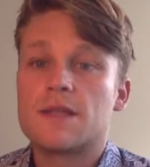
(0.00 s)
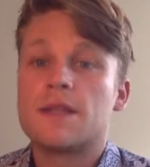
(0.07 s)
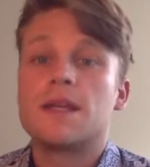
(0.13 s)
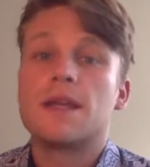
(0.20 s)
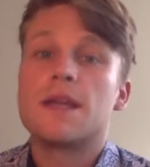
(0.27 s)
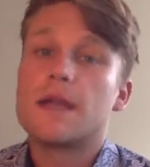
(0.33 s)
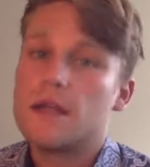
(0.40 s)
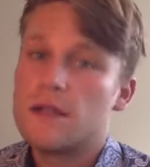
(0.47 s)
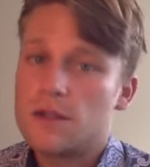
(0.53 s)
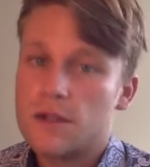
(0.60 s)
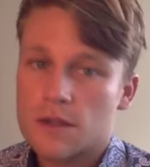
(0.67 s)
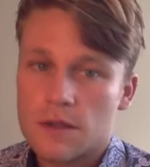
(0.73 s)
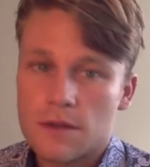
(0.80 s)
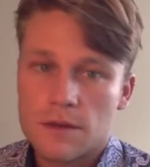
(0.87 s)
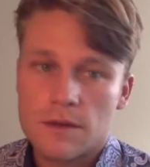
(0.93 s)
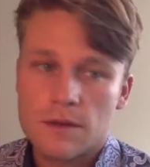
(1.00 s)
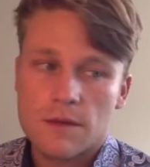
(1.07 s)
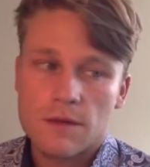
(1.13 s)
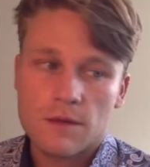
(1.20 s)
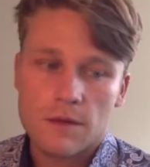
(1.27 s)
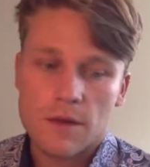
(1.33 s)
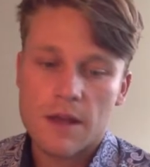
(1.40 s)
engaged,
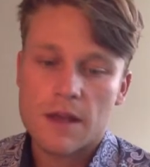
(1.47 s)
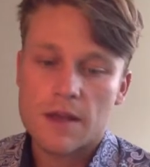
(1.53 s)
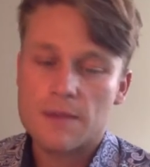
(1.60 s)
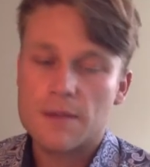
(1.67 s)
right?